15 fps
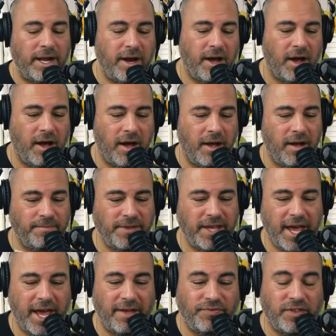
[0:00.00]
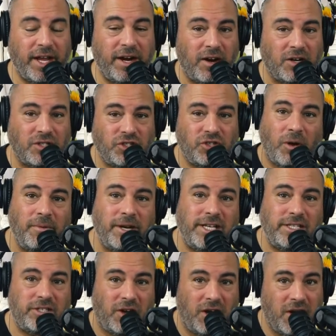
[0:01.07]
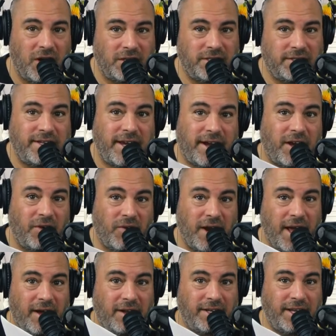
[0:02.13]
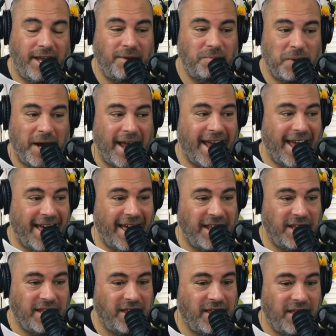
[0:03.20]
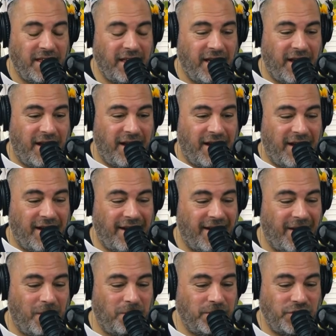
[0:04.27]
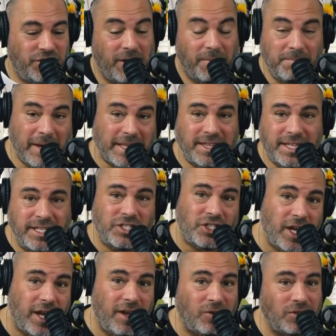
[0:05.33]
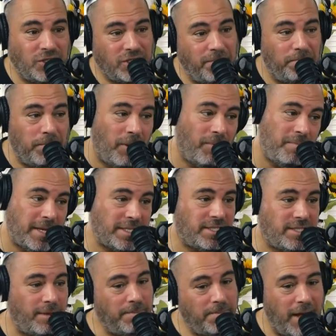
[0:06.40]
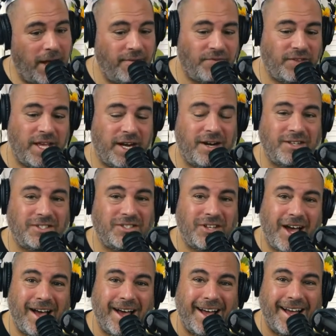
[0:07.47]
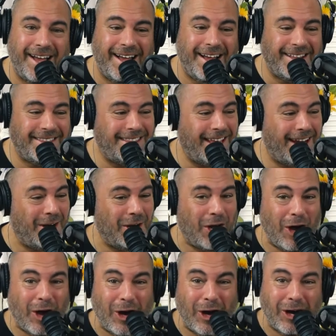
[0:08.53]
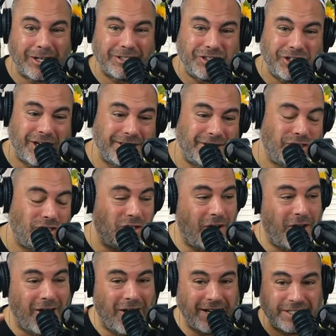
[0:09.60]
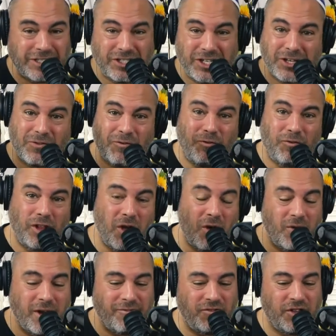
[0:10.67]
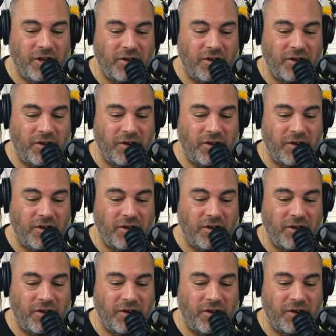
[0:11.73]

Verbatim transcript: yeah, there are so many songs ticking around in my head. Shamati Sheo Simpo Messiba. There are just songs just flowing.